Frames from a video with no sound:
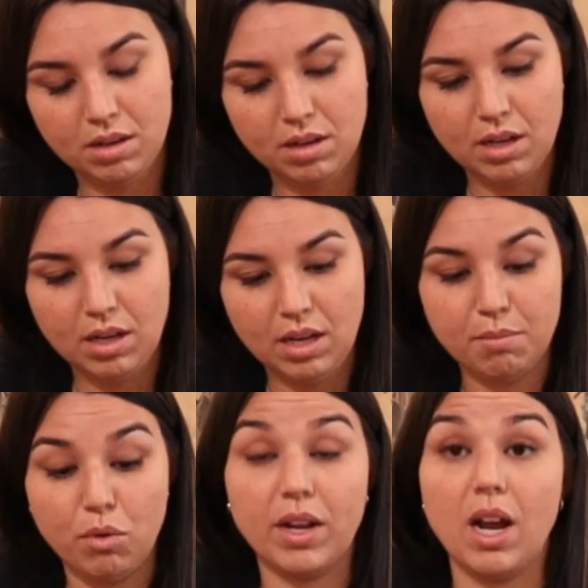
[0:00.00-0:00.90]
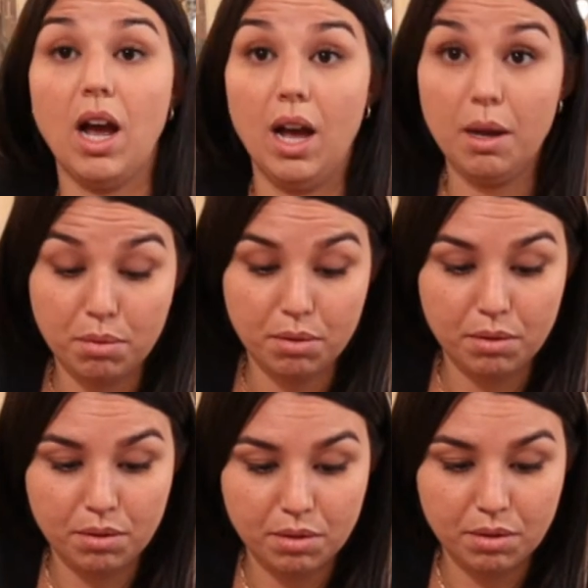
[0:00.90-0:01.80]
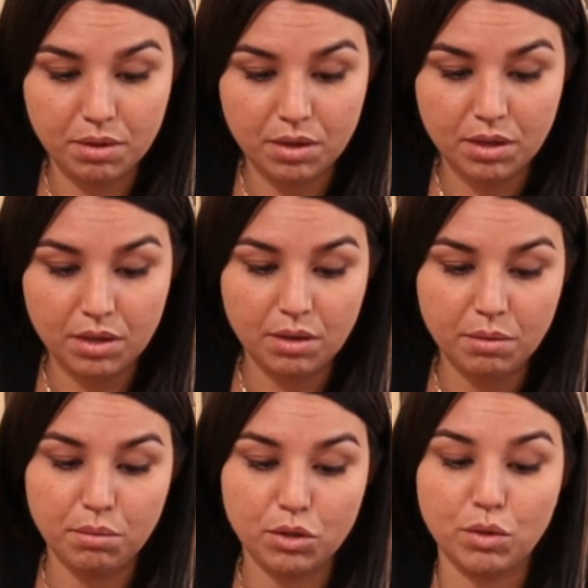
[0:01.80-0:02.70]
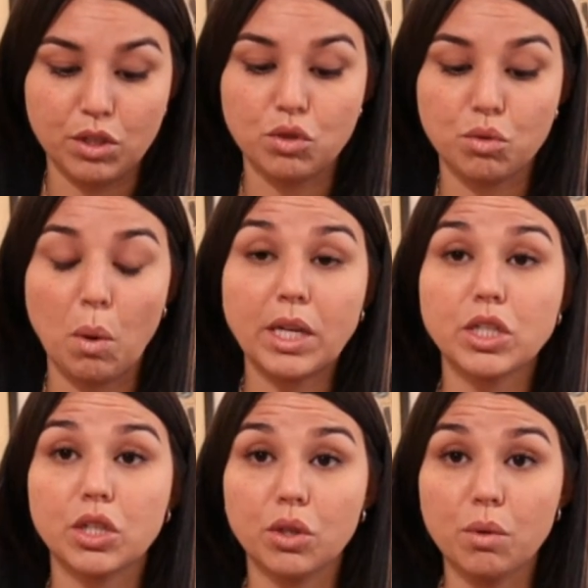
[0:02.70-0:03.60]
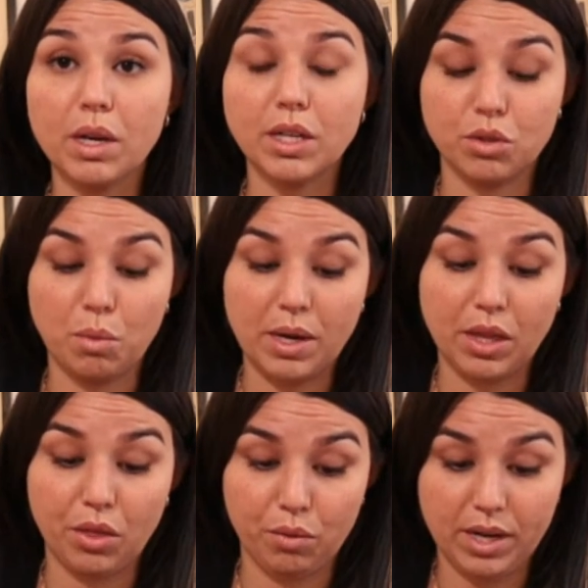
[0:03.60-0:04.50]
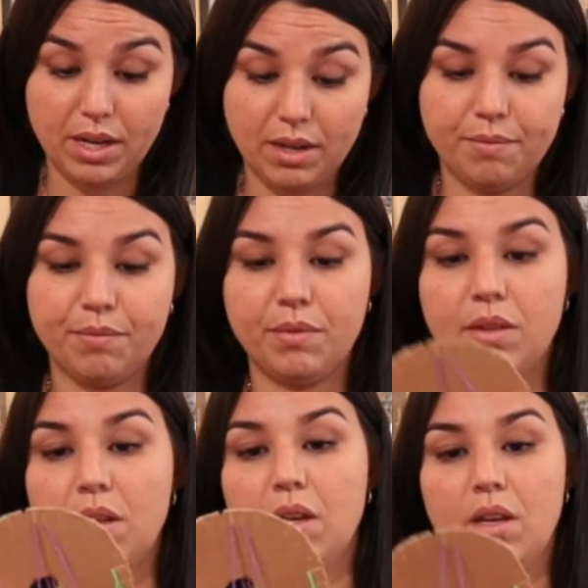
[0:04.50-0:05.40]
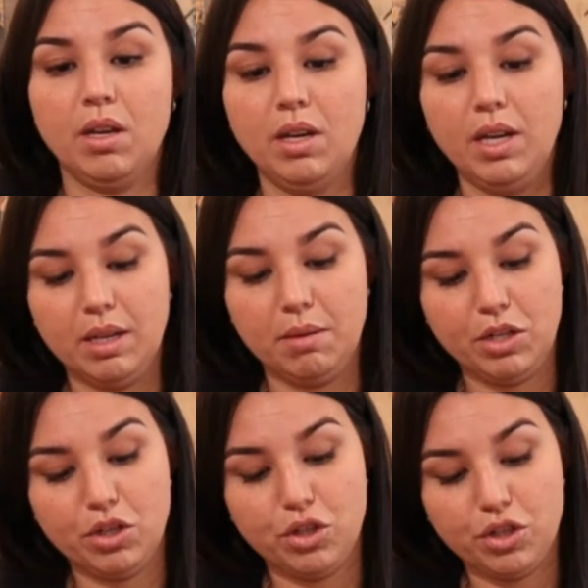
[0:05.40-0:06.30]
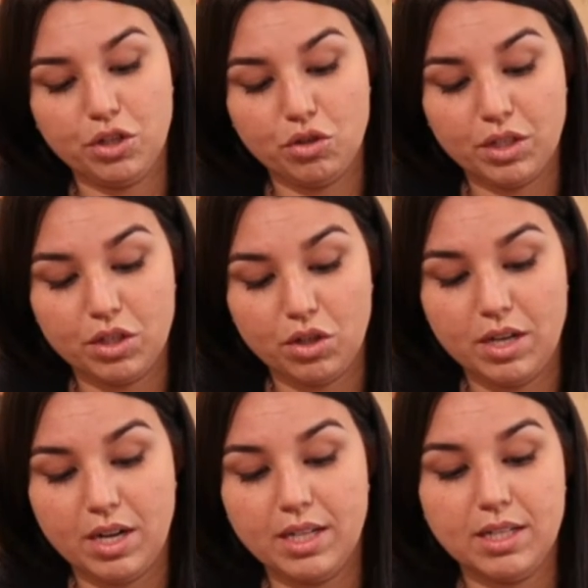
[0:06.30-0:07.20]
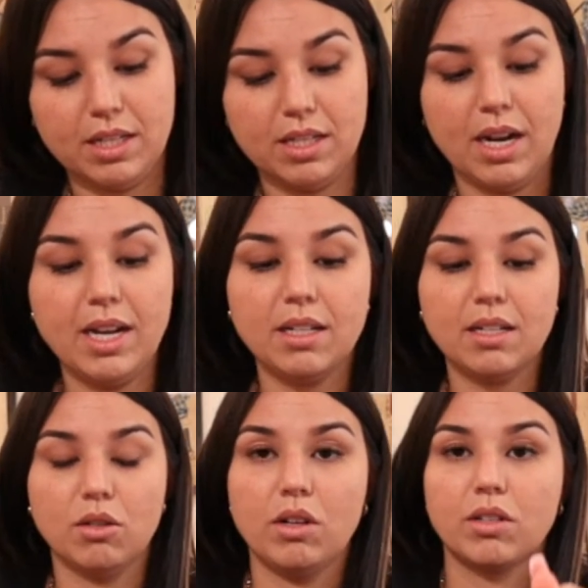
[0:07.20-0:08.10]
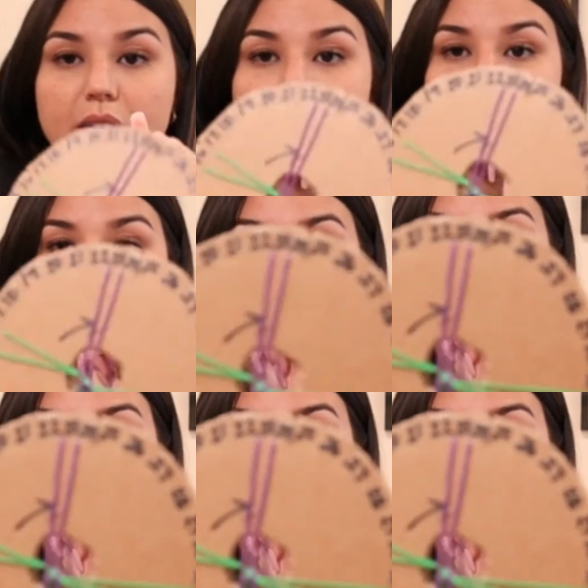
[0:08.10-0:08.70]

and move it up between 22 and 23. Again, make sure your strings are nice and tight. So now it looks like this. Notice there's no